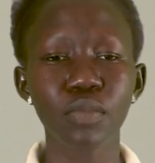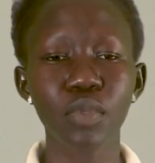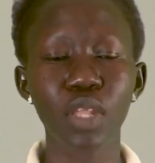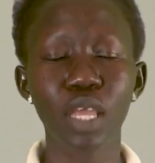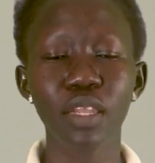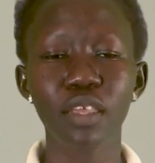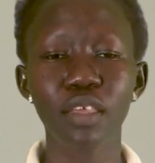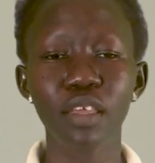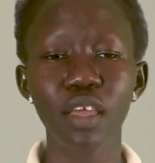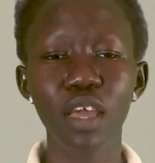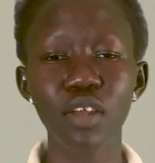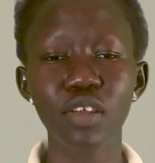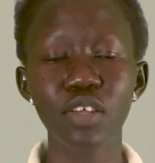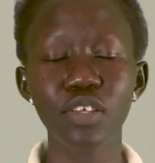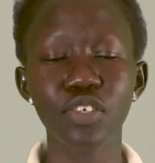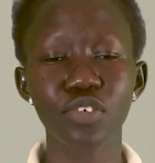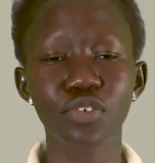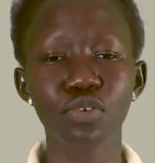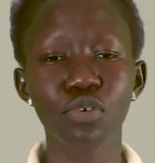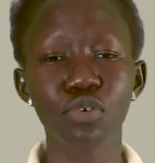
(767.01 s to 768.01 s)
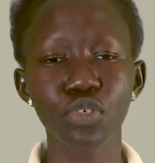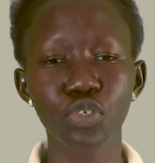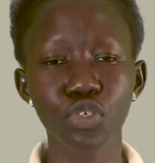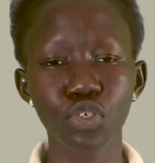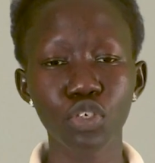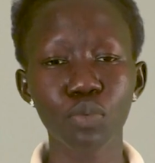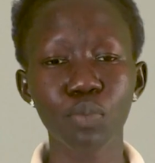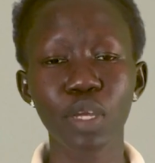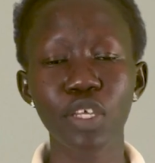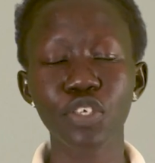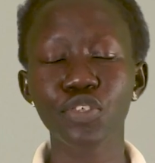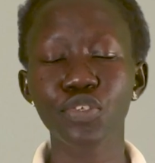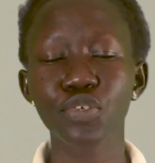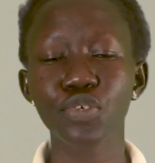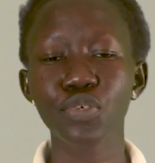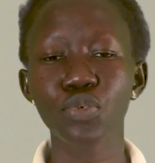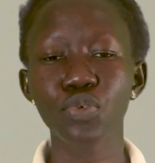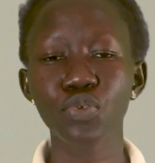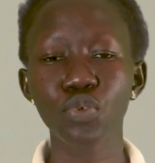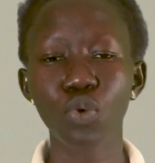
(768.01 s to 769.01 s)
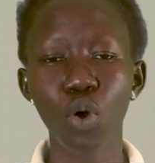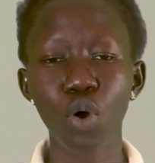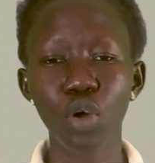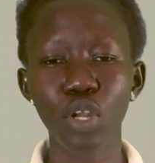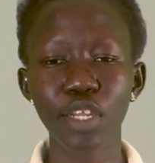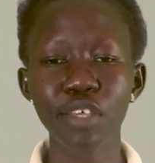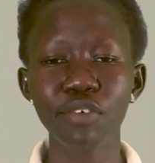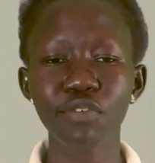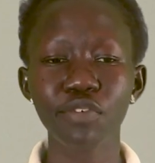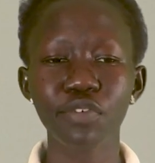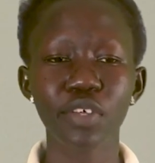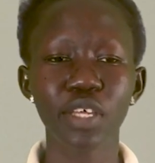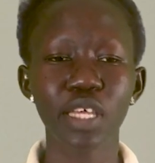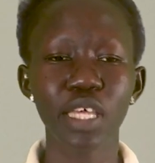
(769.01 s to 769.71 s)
and encourages consumers to use olive,